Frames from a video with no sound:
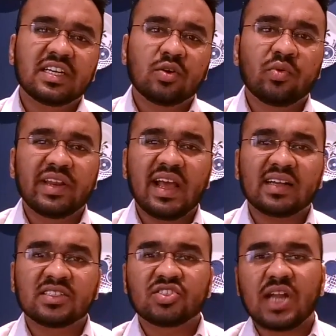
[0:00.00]
it only
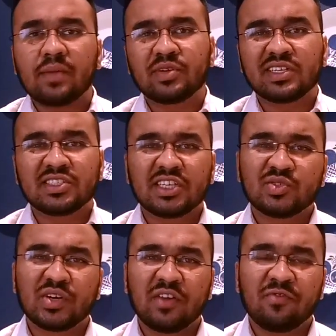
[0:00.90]
has a Snapdragon
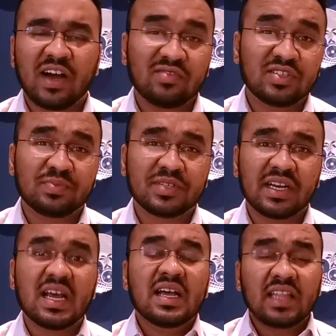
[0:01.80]
625 chipset.